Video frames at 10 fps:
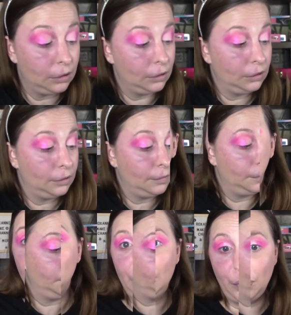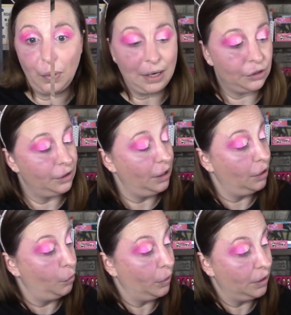So now I'm going to go actually
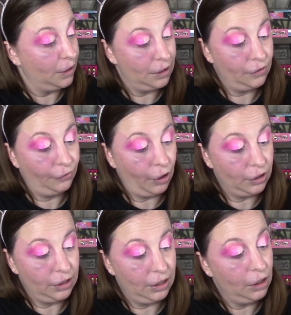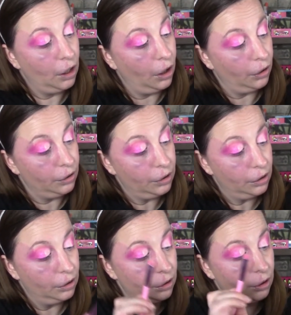in with this Frosting Cult
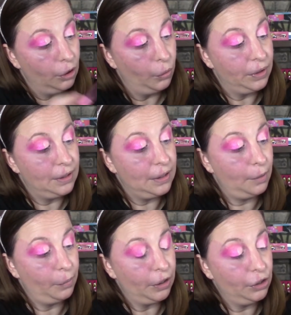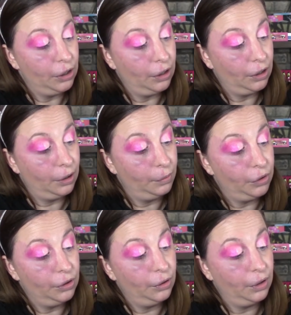with the same brush here. I'm
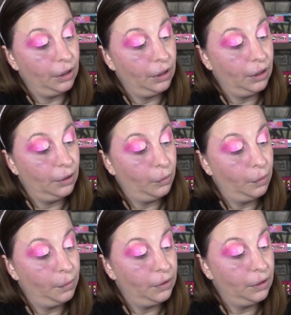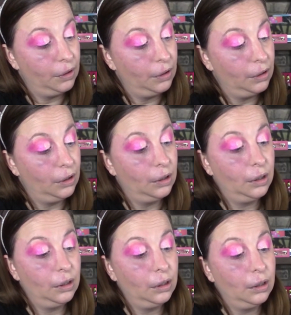just going to, oops,
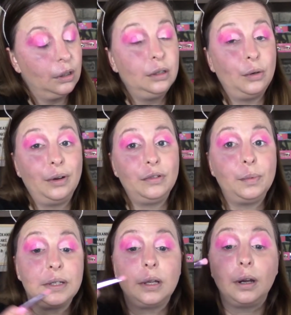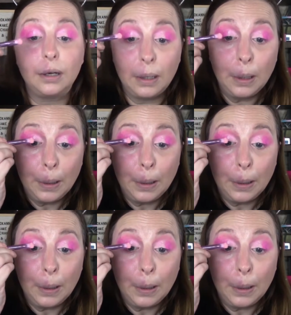don't have to press hard.